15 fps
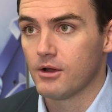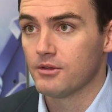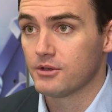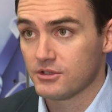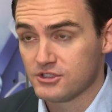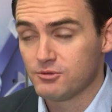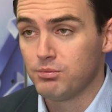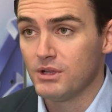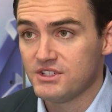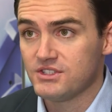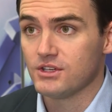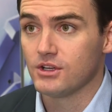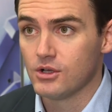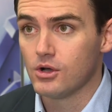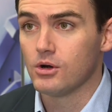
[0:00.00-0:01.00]
Their
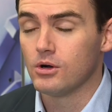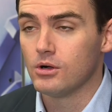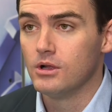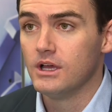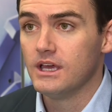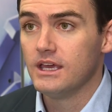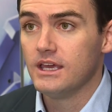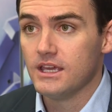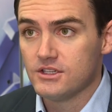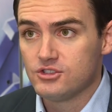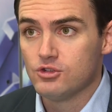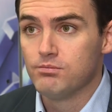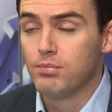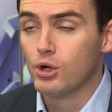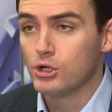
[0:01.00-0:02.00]
explicit goal is to
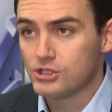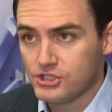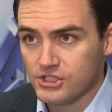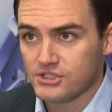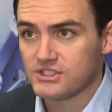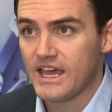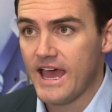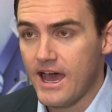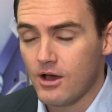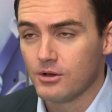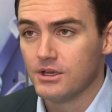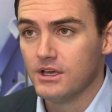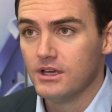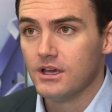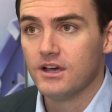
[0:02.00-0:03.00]
push us out
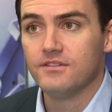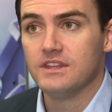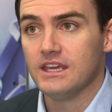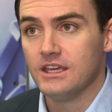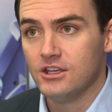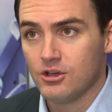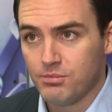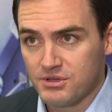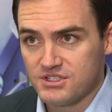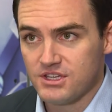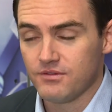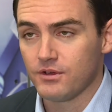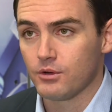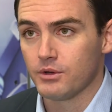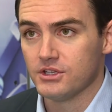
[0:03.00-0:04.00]
of the
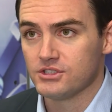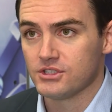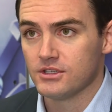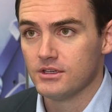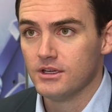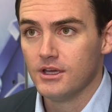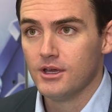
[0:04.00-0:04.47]
Indo-Pacific region,